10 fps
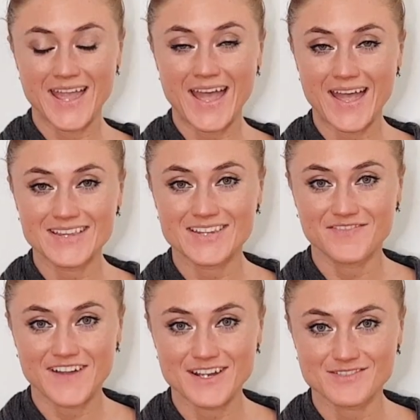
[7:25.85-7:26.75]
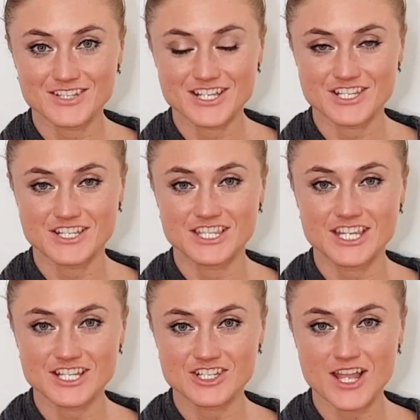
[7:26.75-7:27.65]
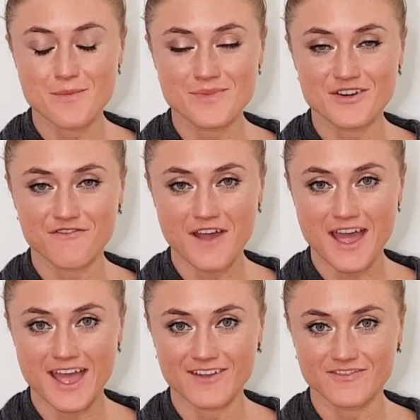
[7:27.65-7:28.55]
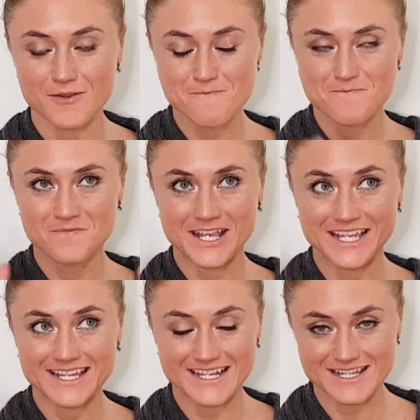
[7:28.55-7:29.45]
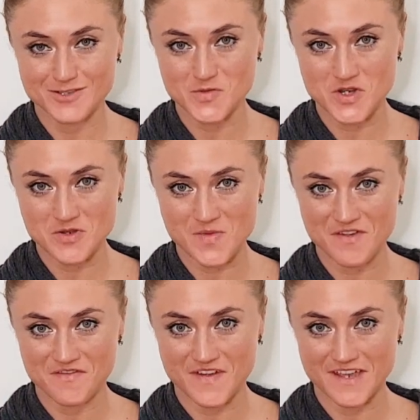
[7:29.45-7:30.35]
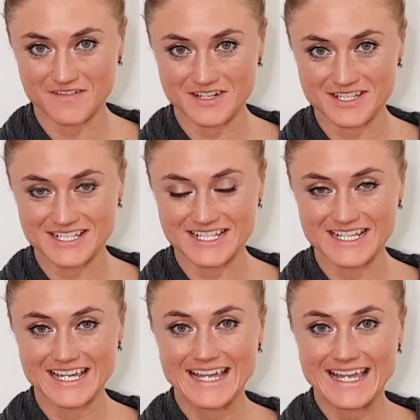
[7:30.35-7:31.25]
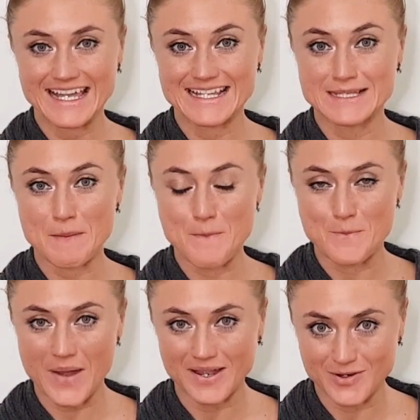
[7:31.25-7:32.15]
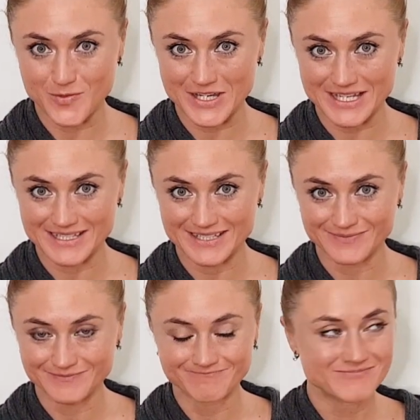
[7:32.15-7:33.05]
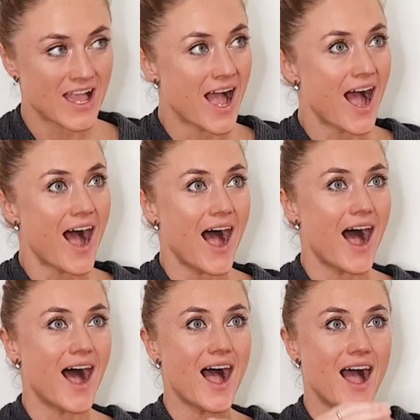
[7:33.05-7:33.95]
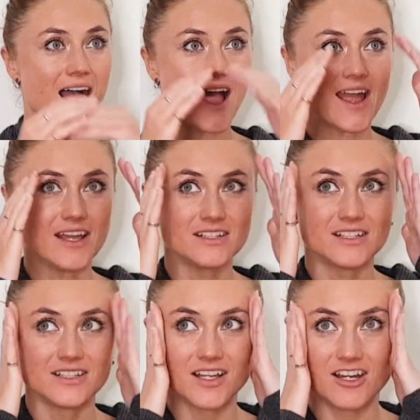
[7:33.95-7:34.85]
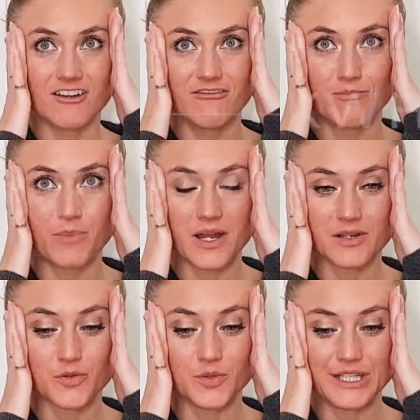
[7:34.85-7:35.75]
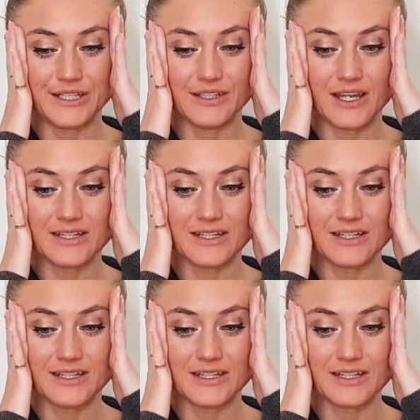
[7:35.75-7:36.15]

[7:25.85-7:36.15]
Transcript: And the final dish, dish number five, it is one of my favorites. It's buckwheat. I love buckwheat.